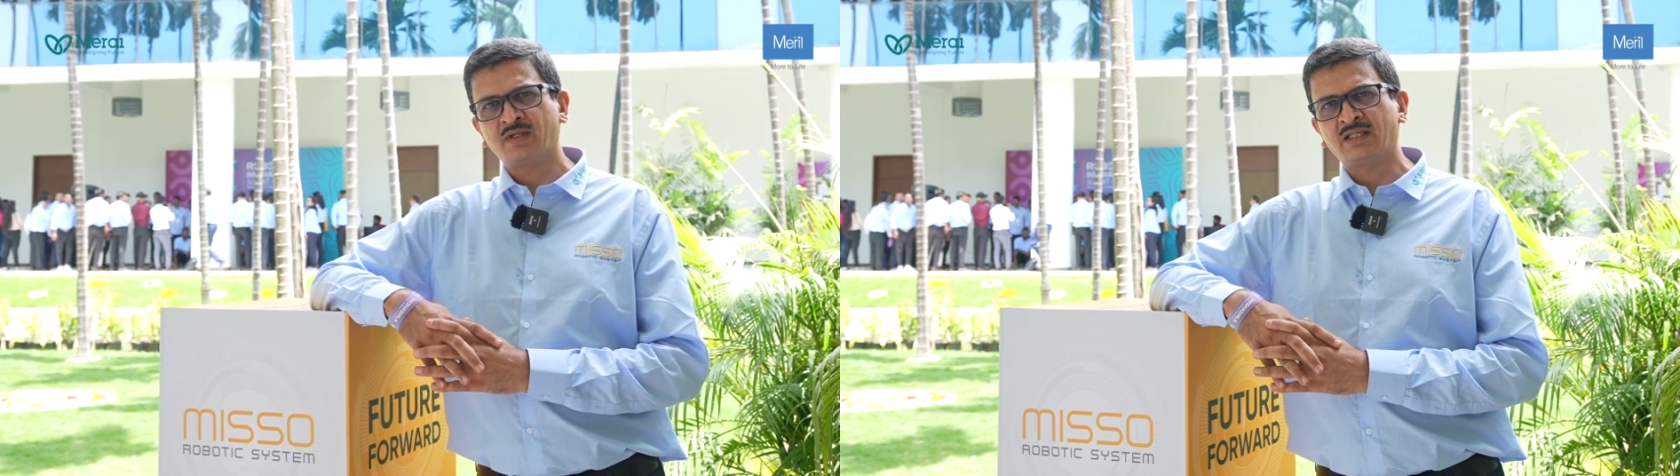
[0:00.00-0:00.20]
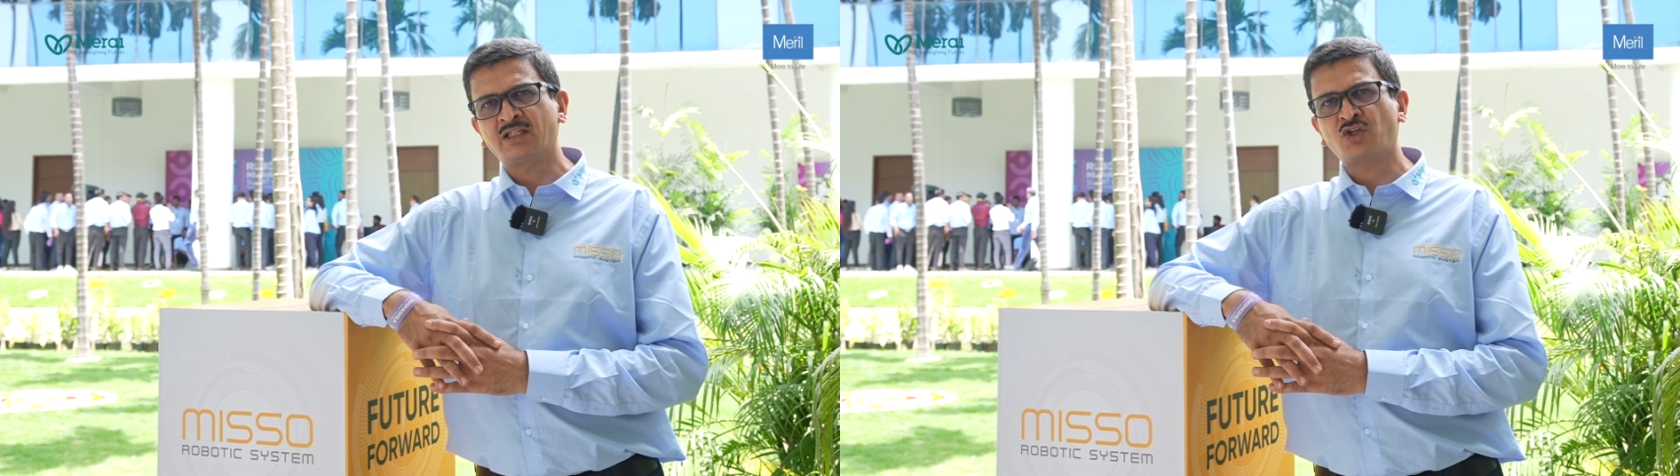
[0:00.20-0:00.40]

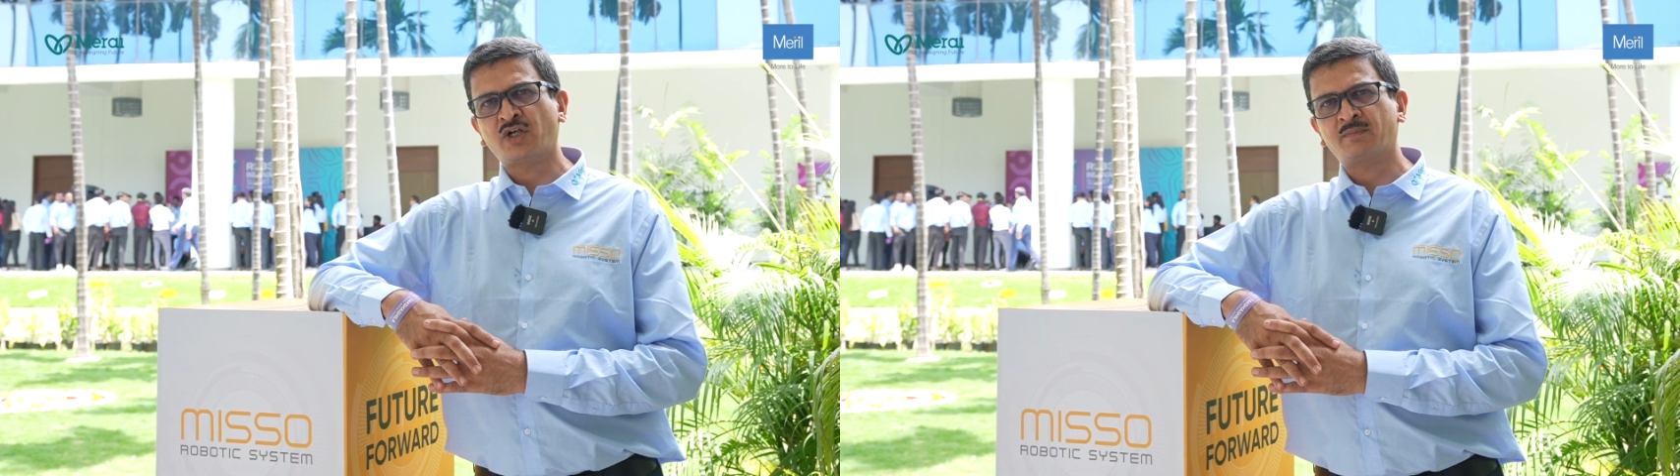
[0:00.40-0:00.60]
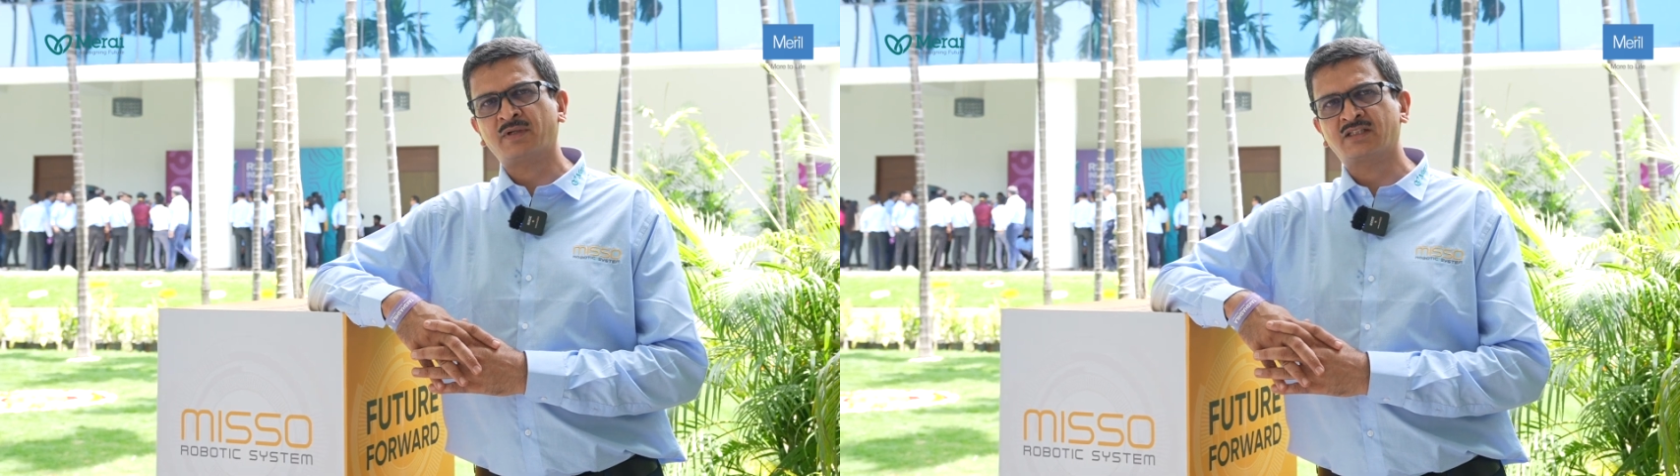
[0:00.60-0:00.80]
and the
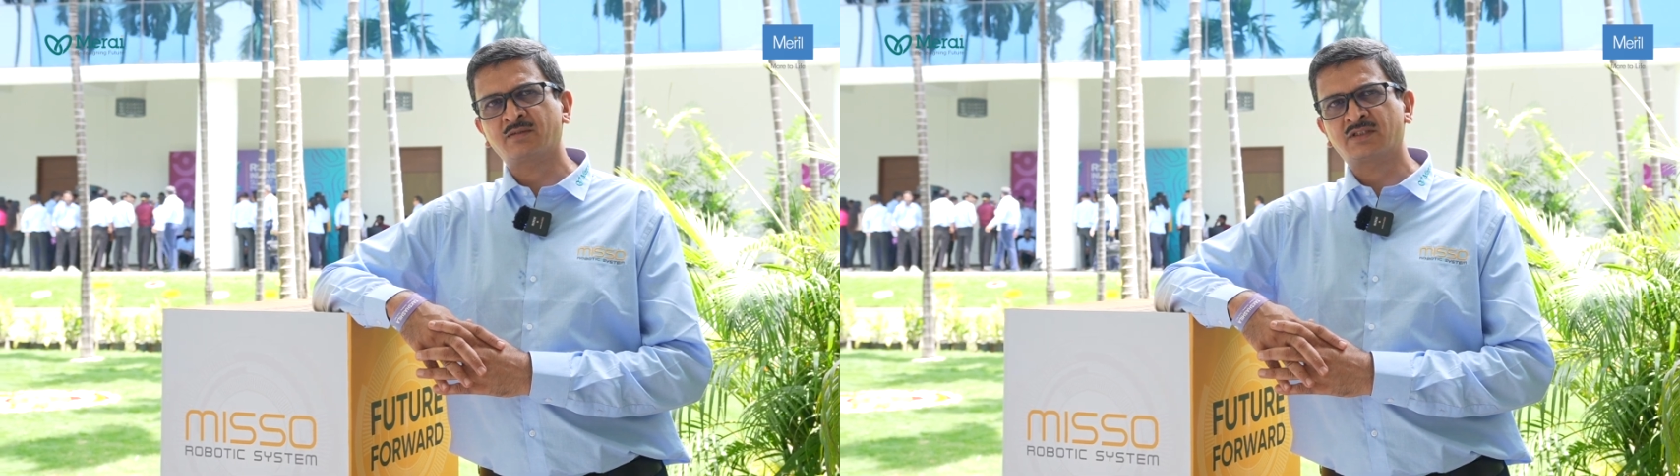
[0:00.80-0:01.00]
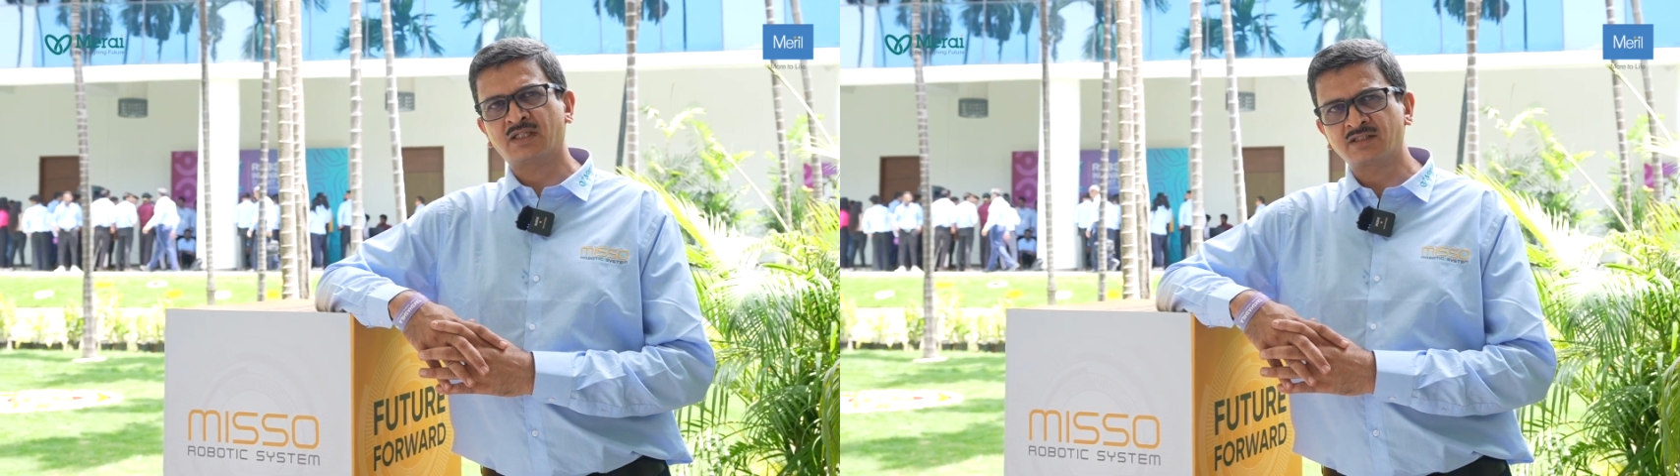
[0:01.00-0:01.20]
joint
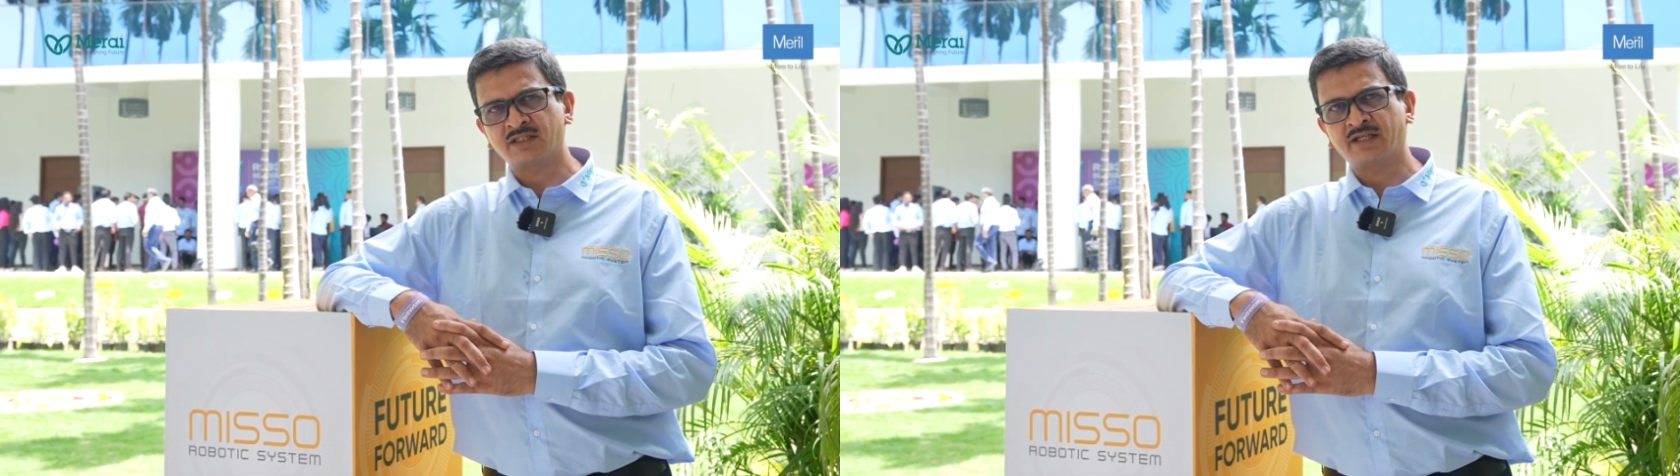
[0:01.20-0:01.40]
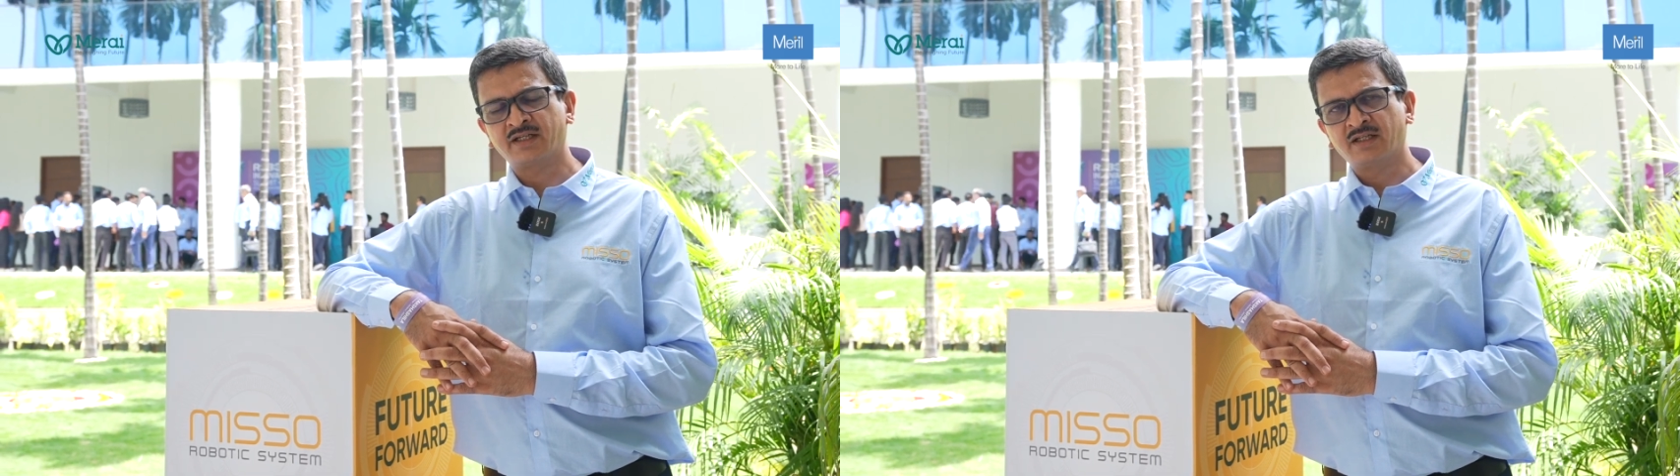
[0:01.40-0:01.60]
replacement
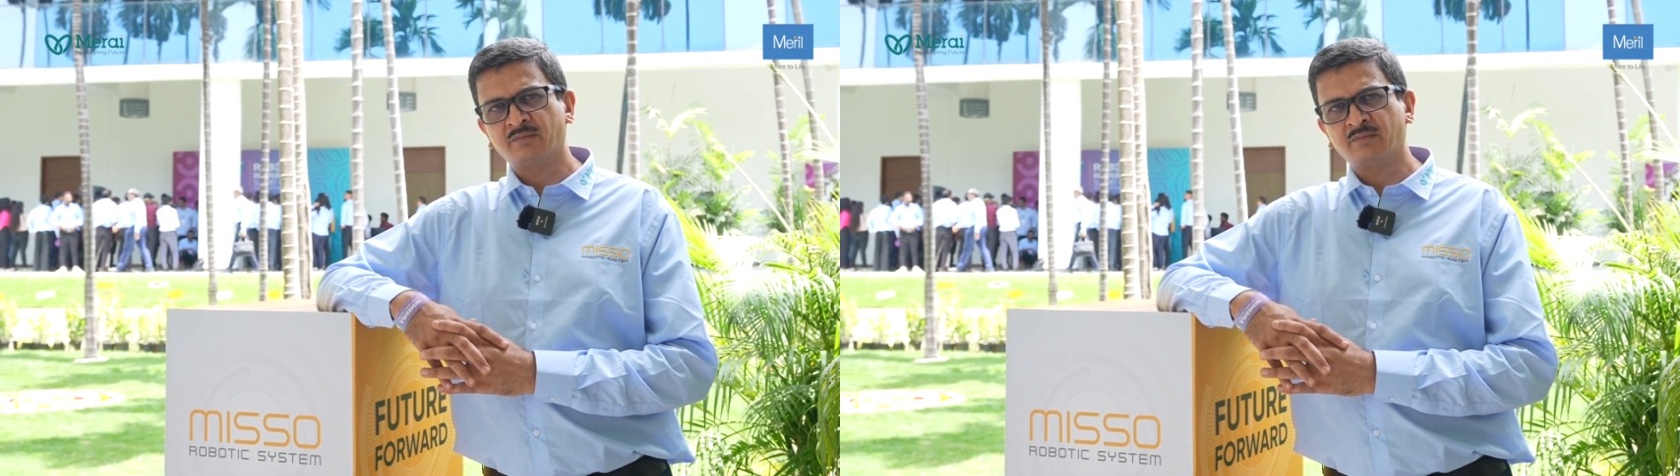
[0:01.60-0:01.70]
surgery